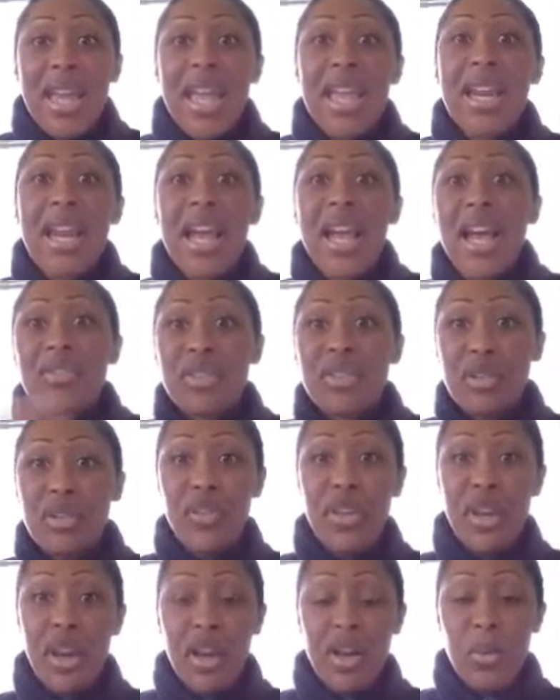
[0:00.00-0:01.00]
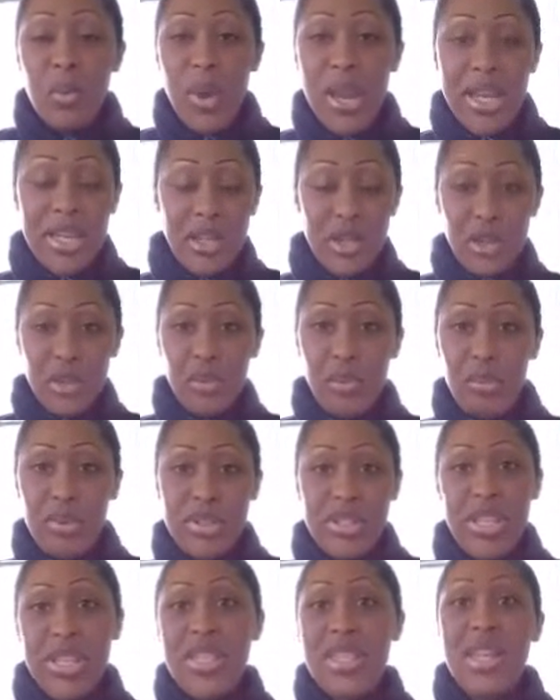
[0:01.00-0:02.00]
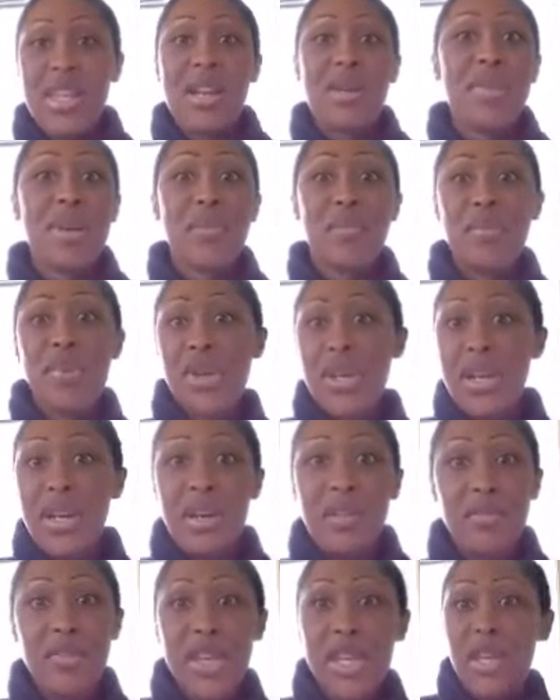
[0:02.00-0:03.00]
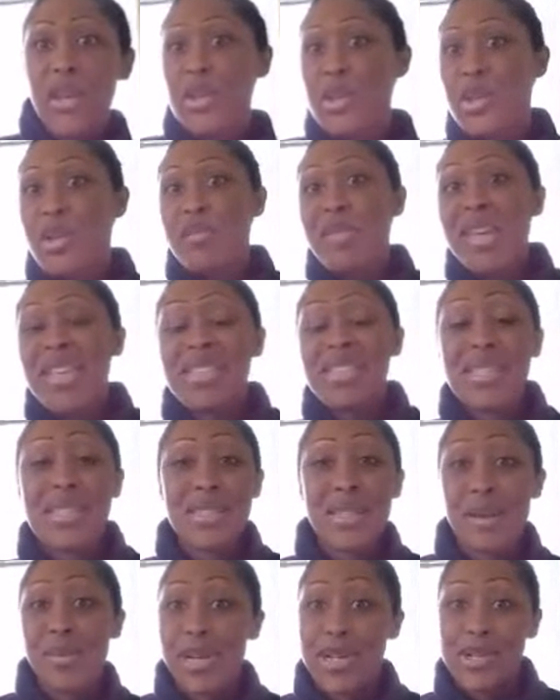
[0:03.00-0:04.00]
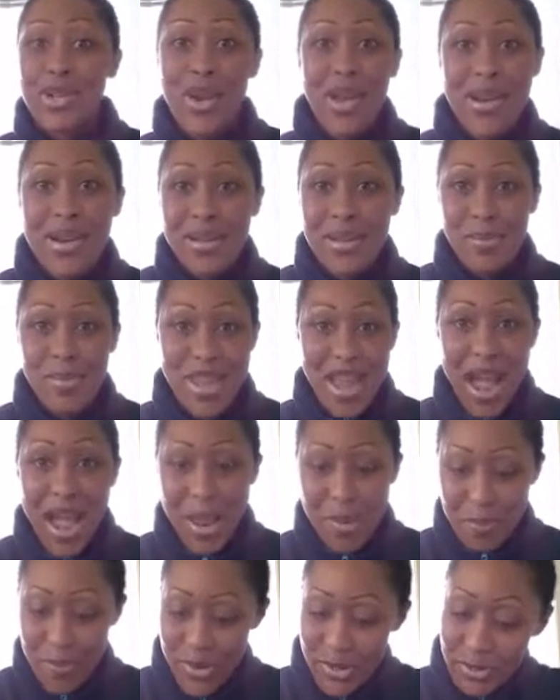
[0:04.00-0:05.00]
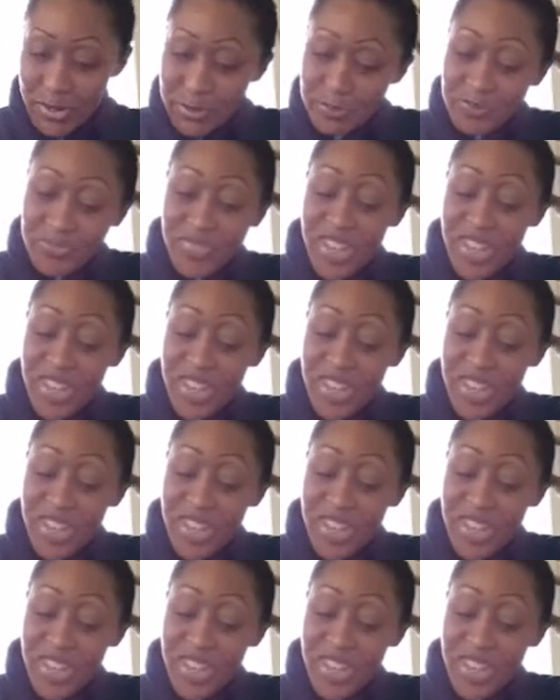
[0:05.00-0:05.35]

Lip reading: And I have to figure out a way to present that. I'm going to put it in a video so it makes sense. And I'm going to try not to be hyper.